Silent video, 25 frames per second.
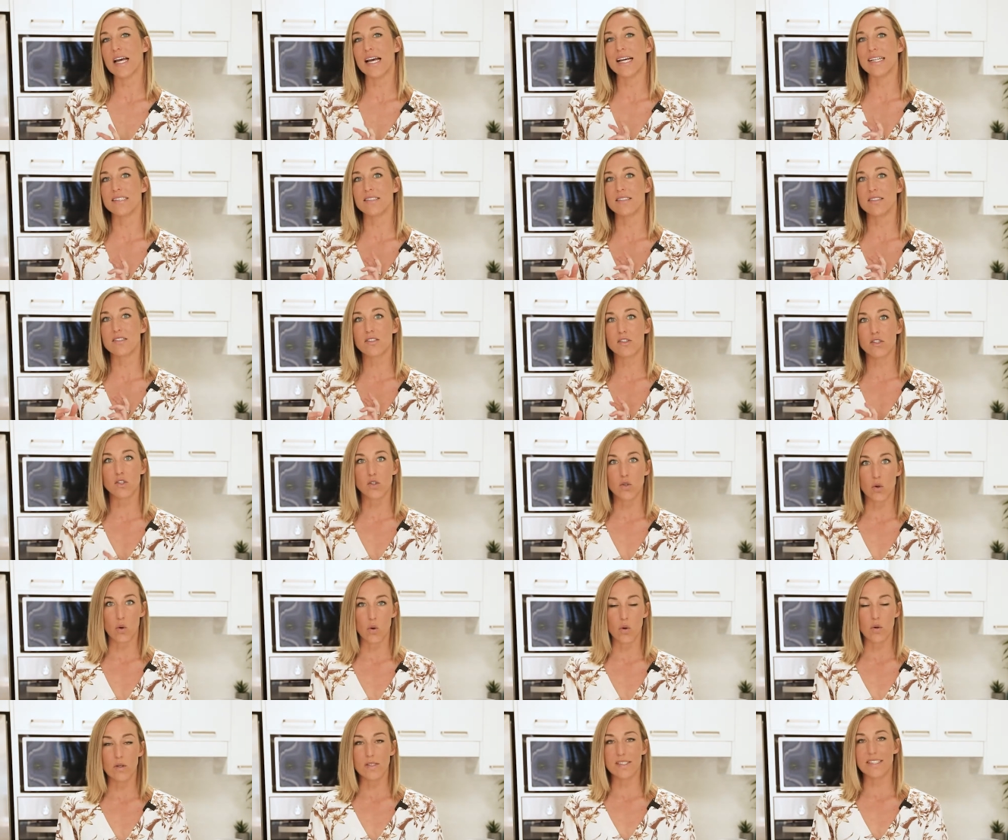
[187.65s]
and
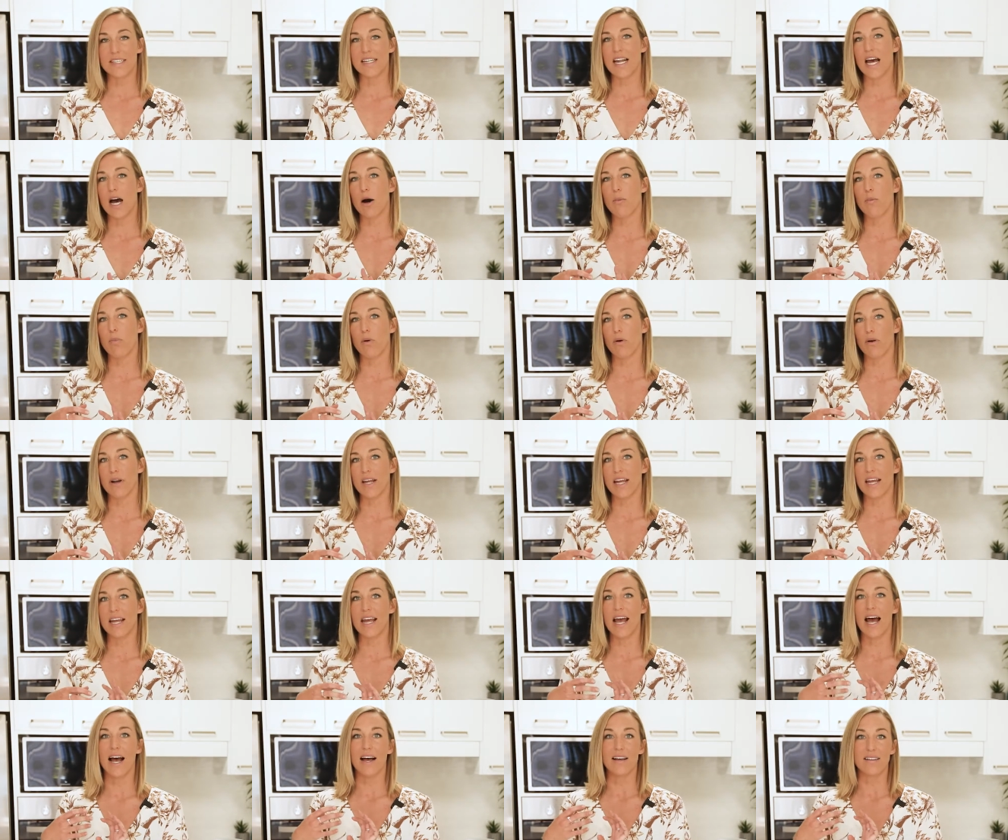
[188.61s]
stores in our
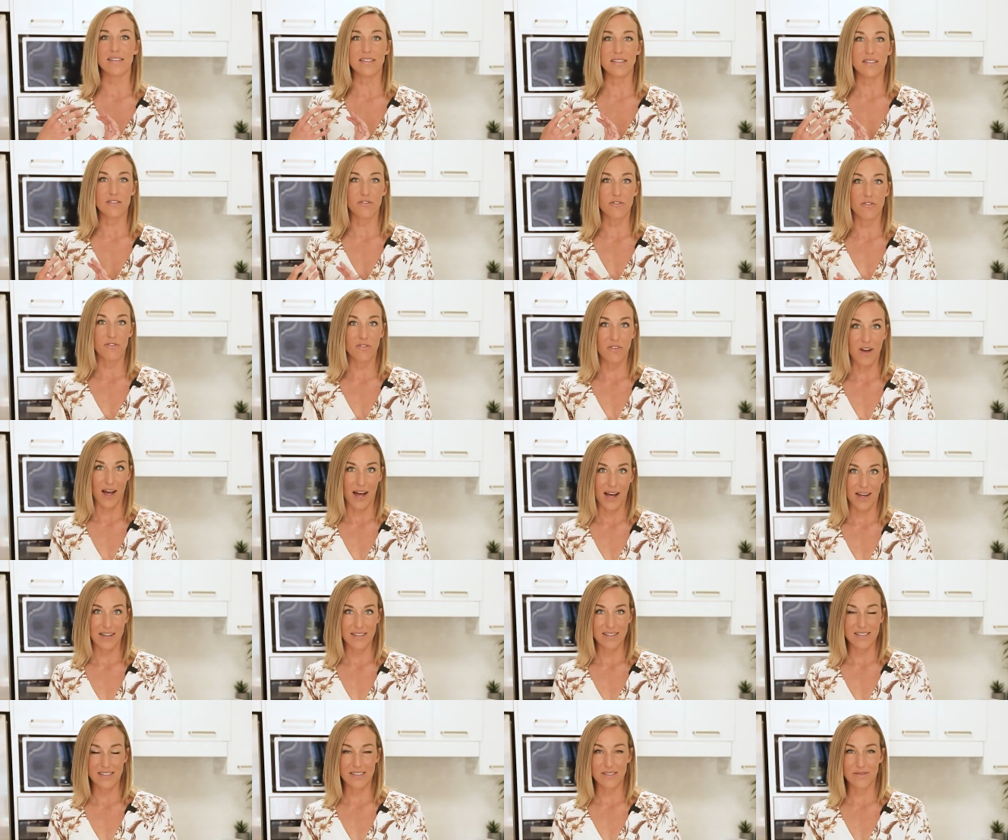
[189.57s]
body as
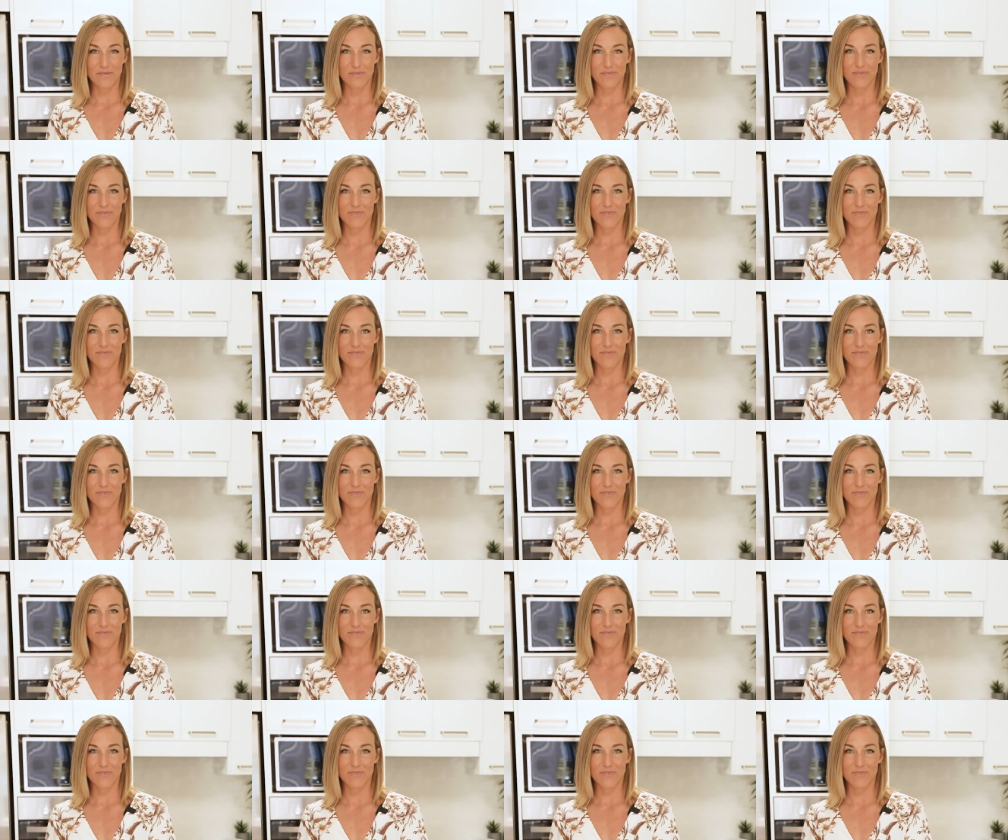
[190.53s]
fat.